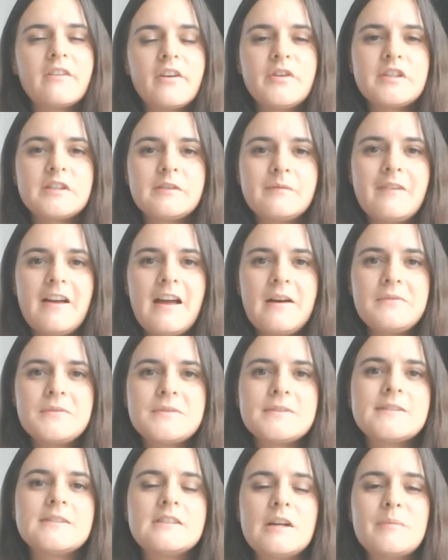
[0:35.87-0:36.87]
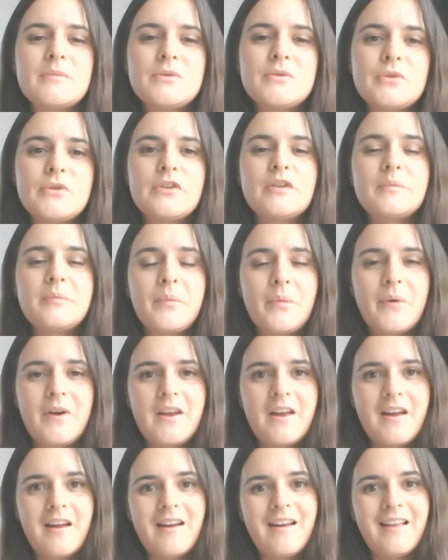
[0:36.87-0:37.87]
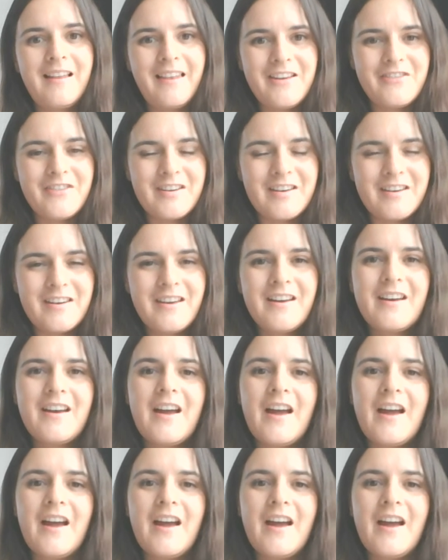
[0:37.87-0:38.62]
Rose Maths Summer Term Week 11,